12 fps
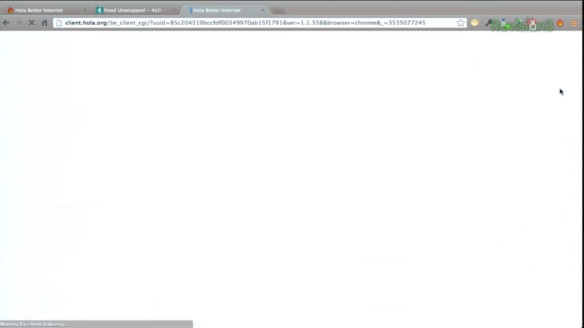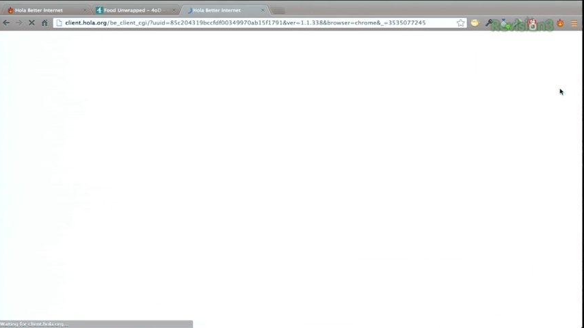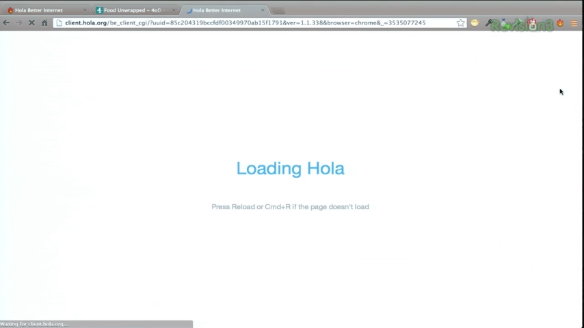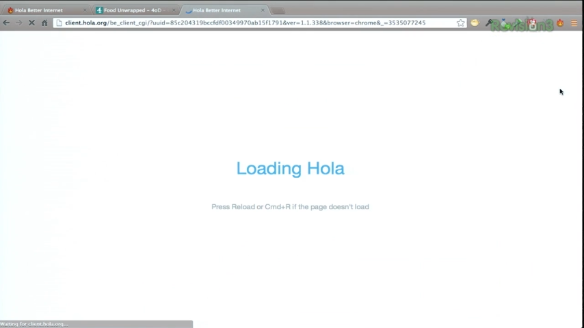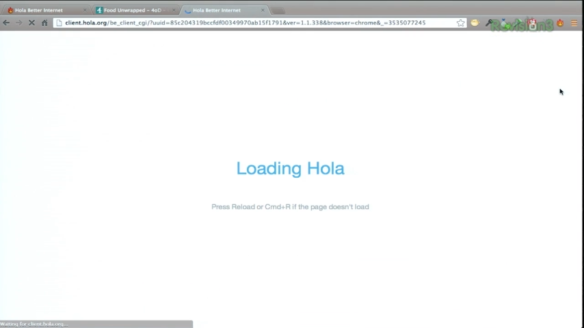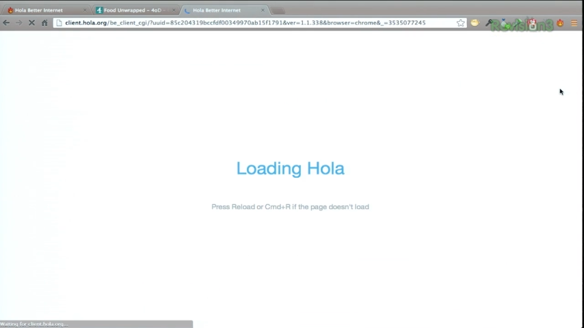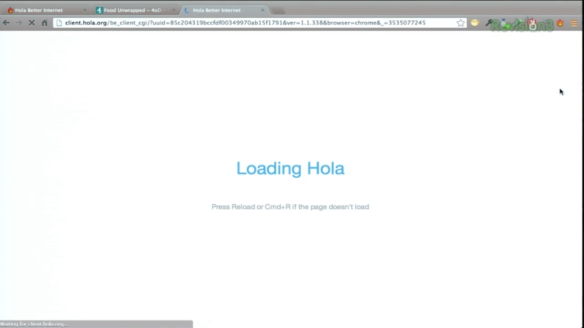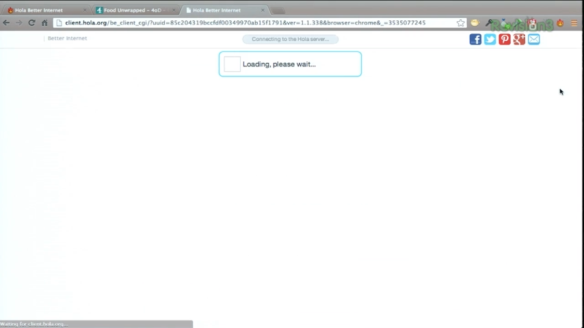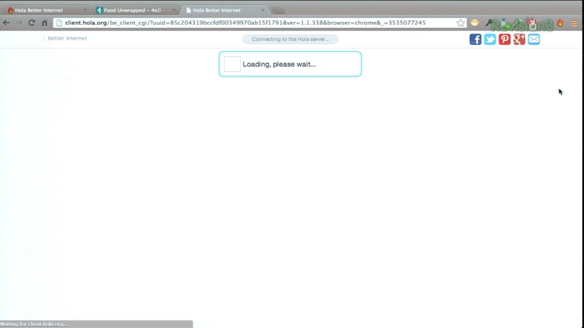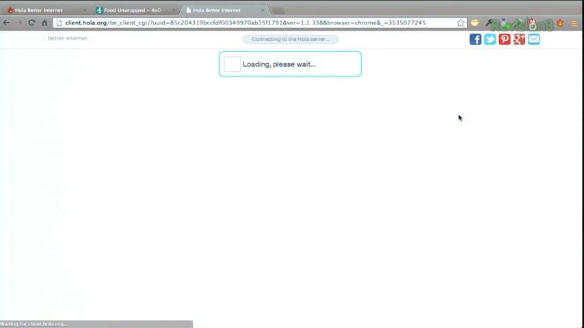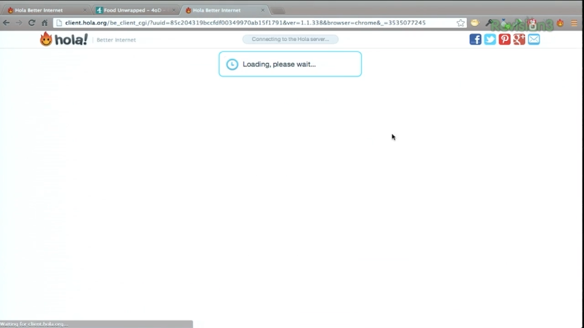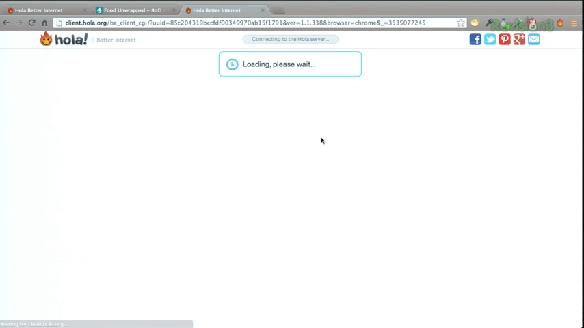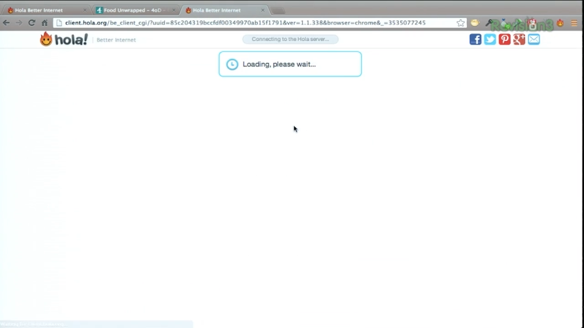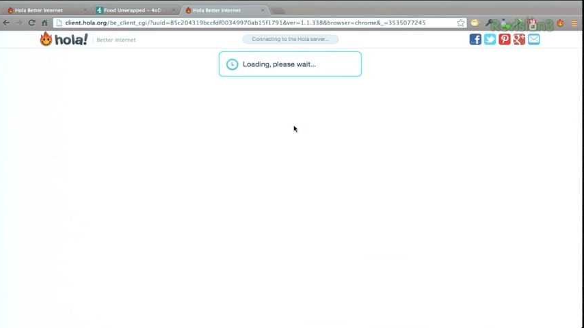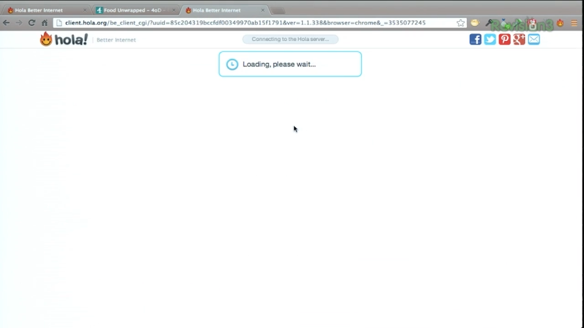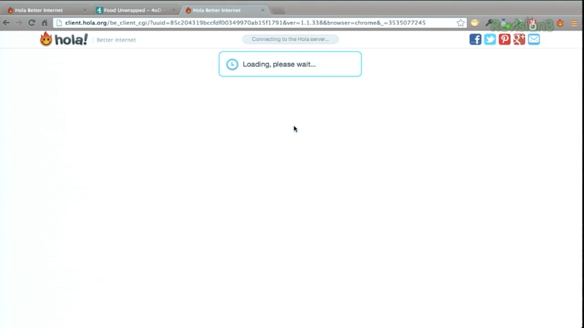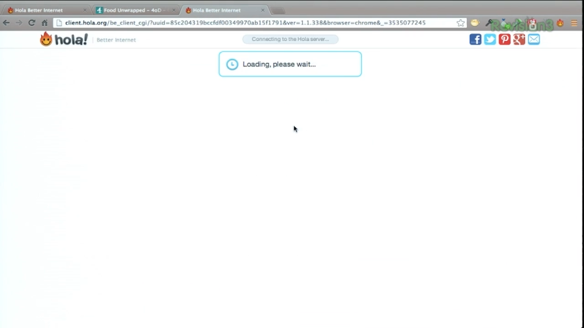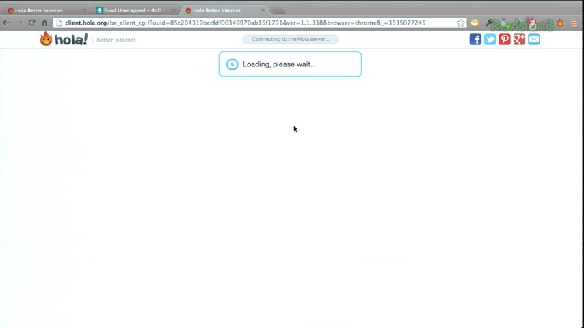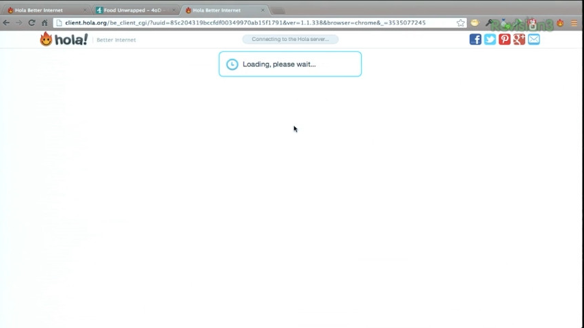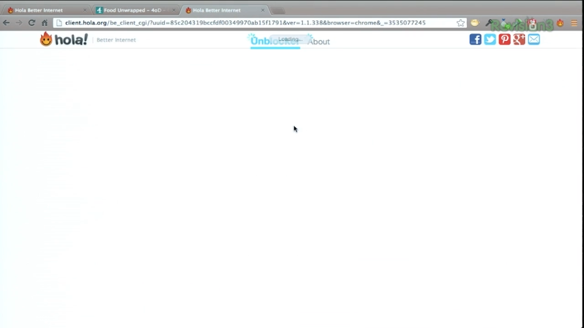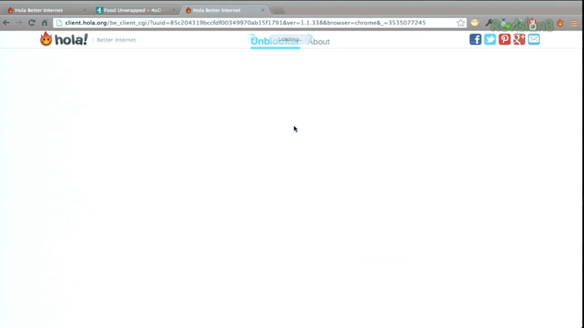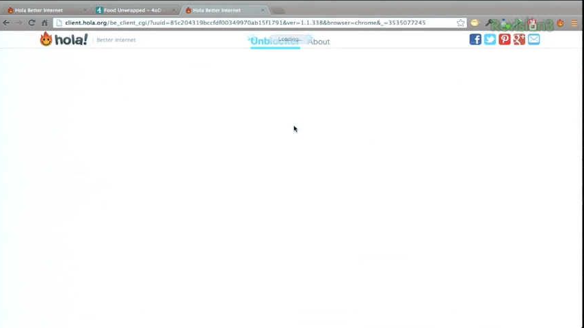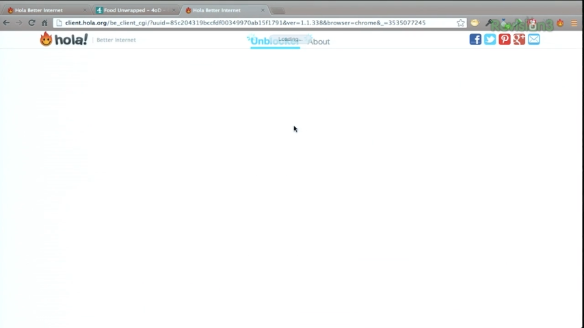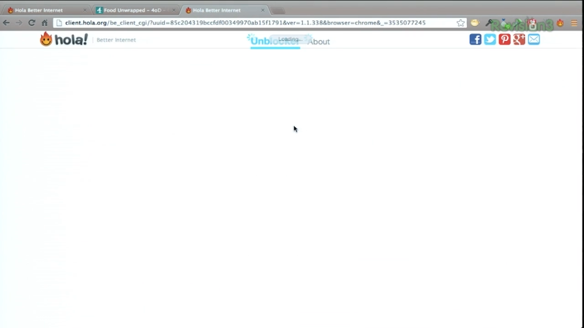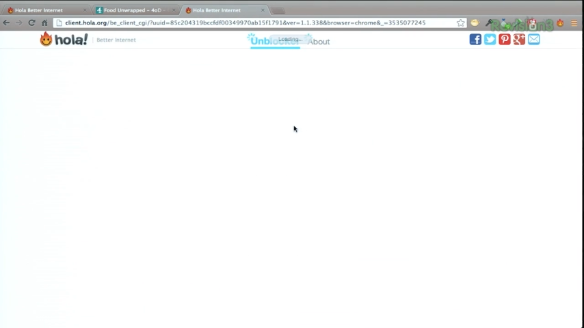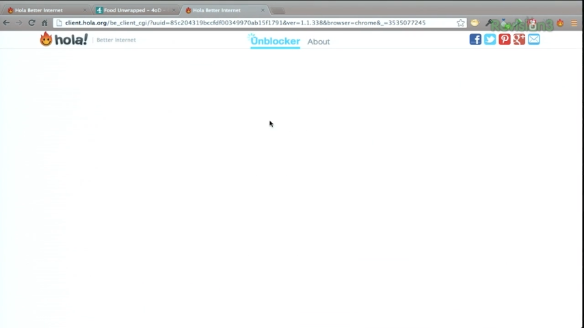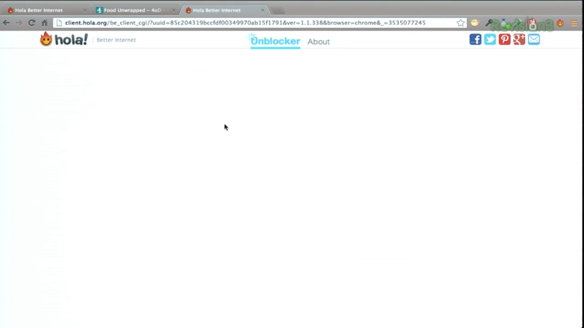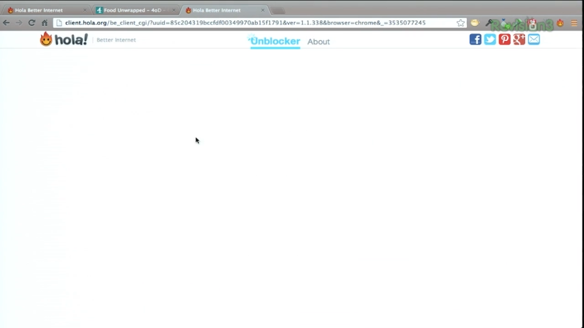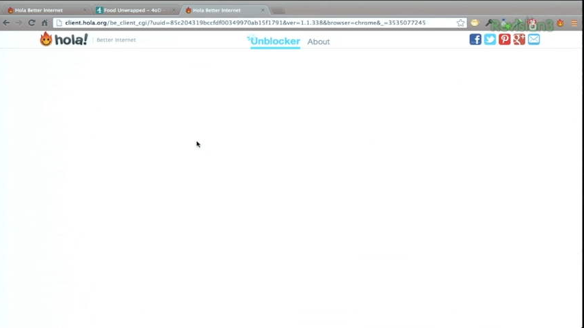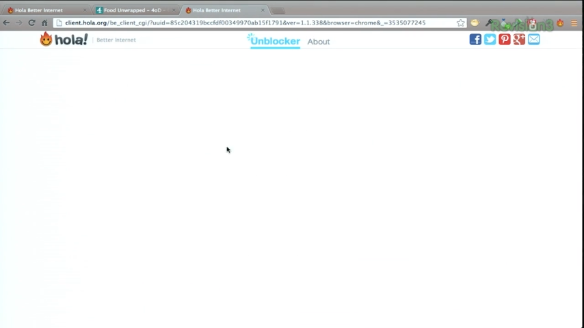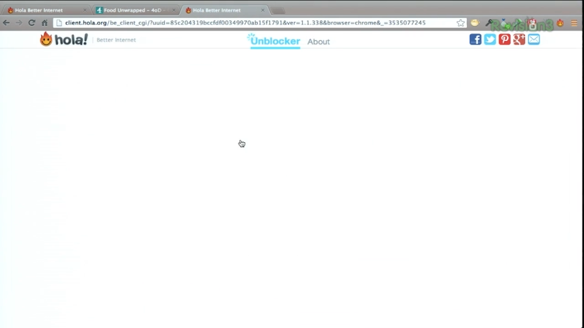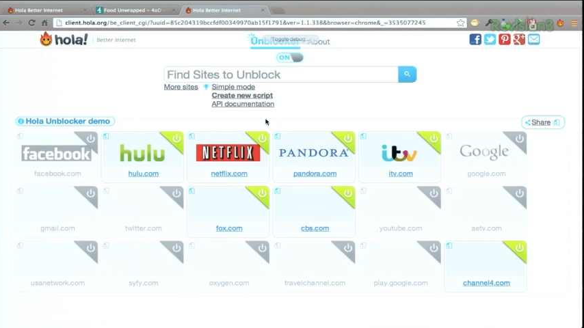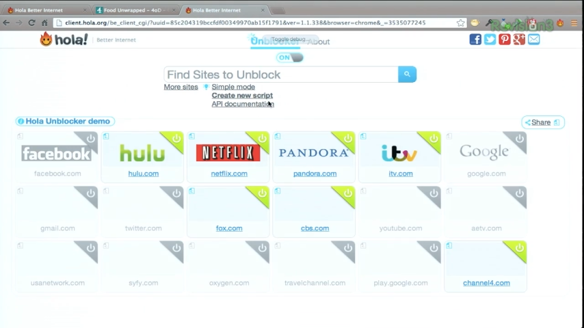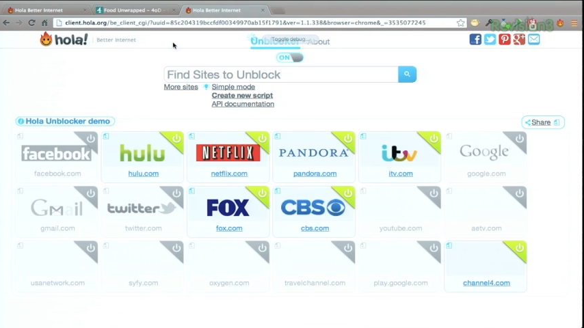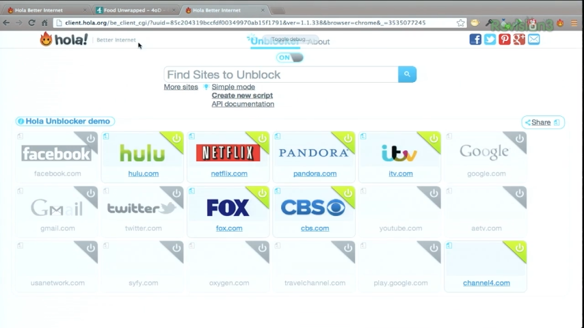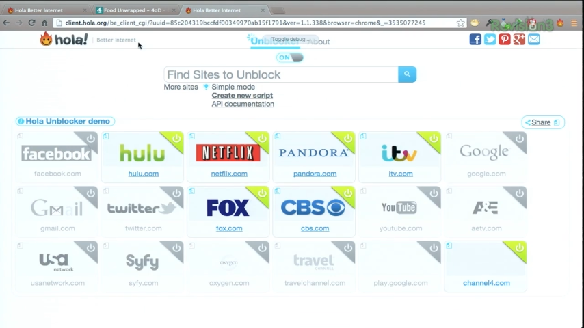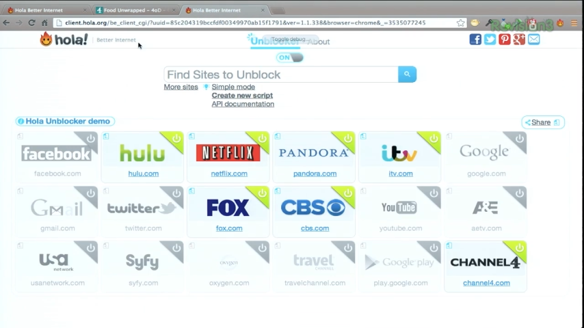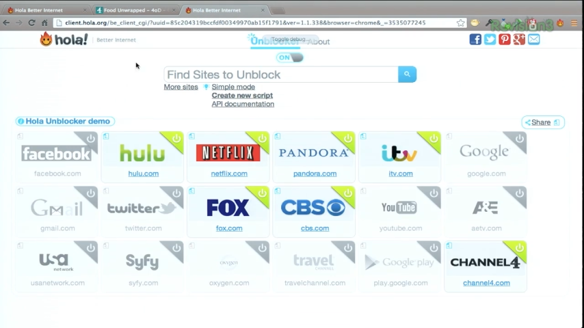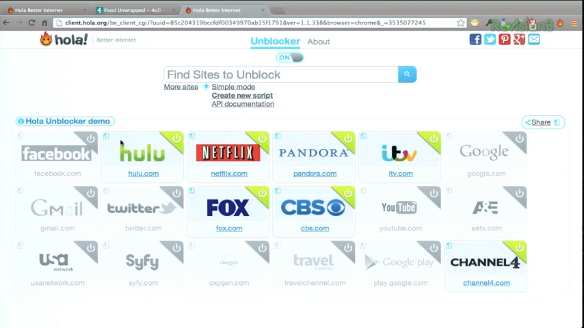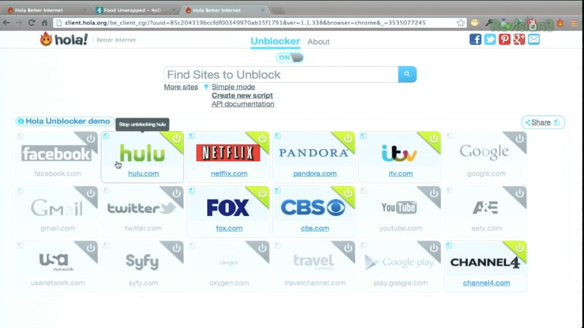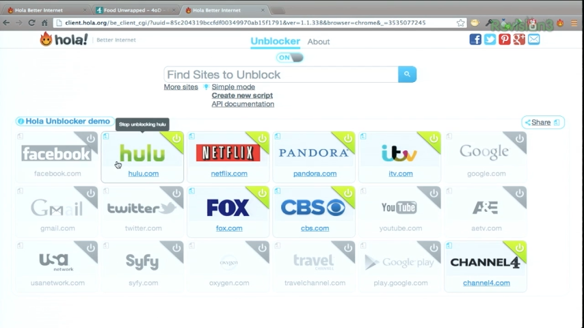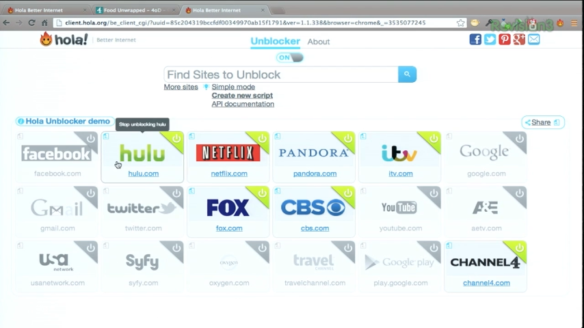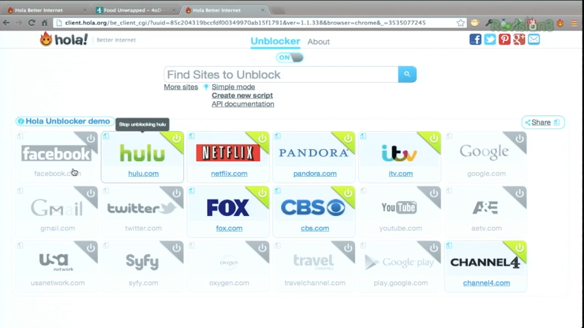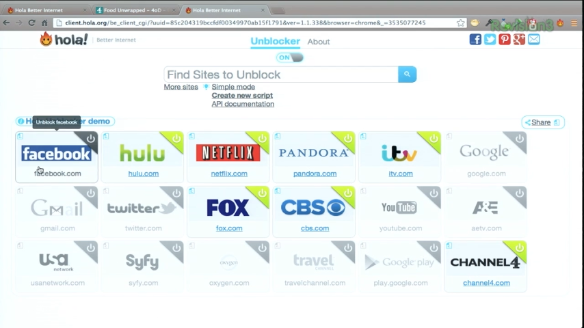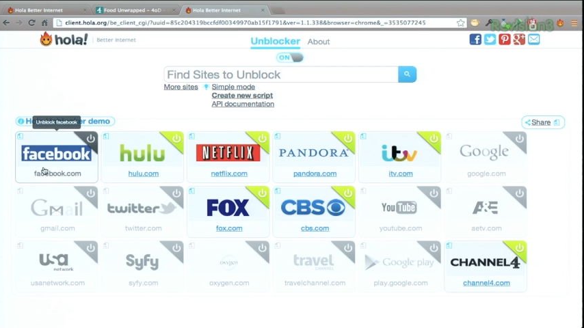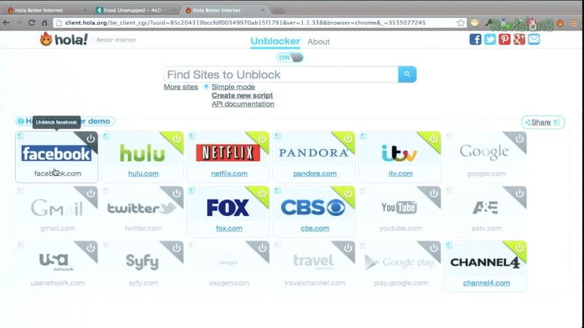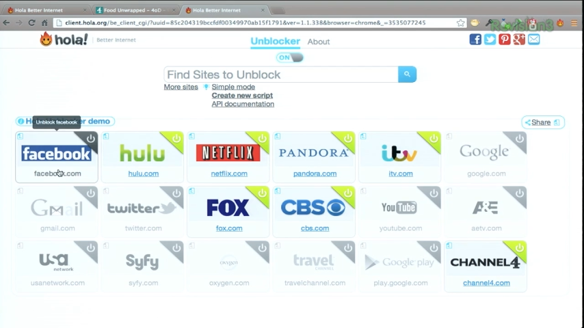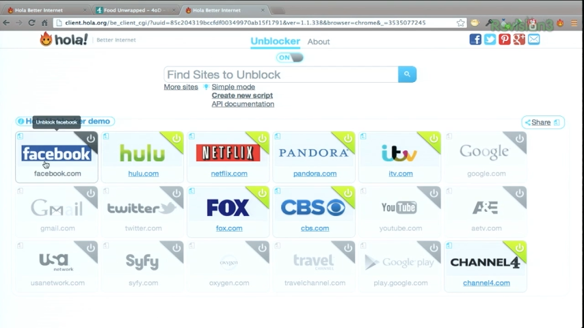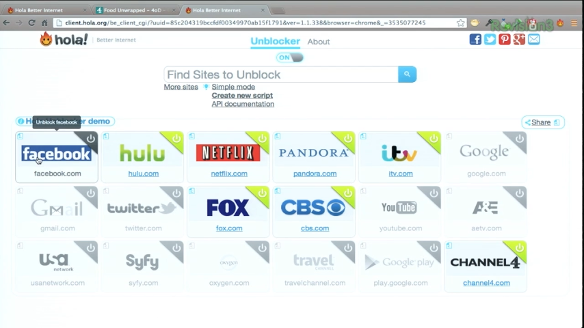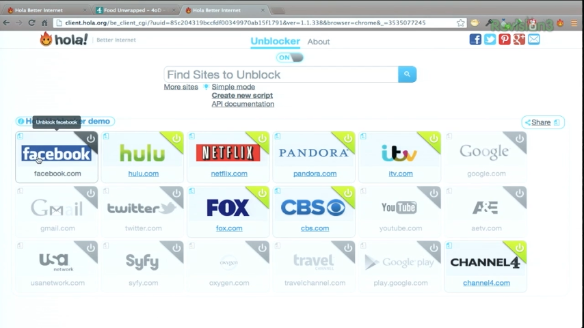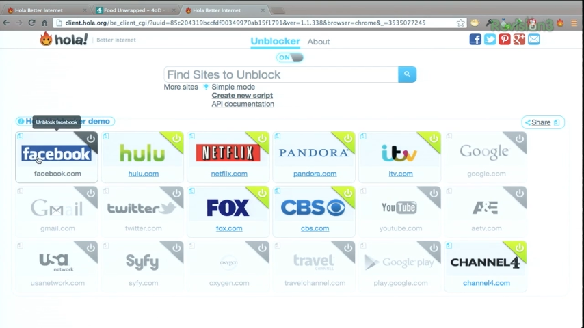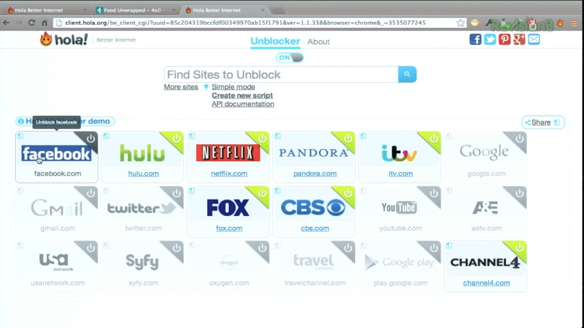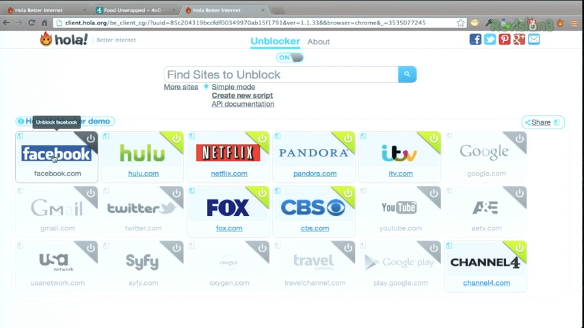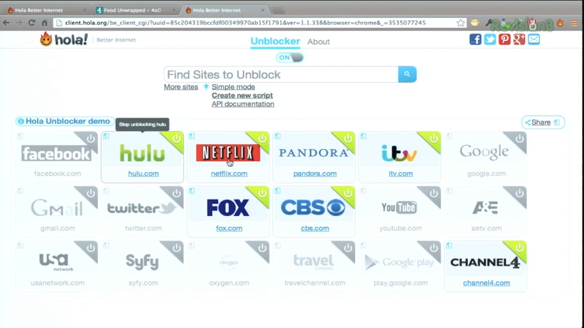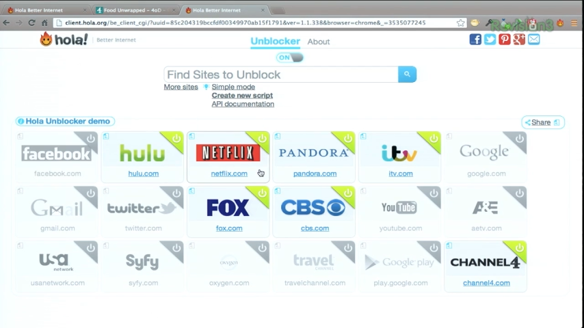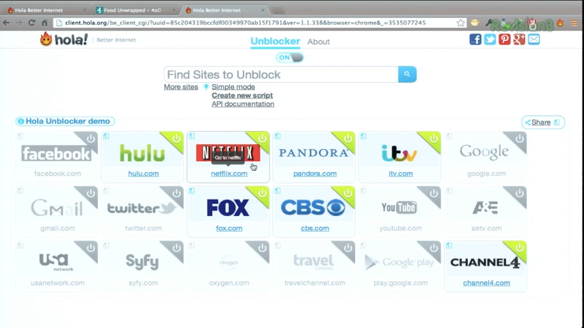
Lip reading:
Nobody's mouth can be seen.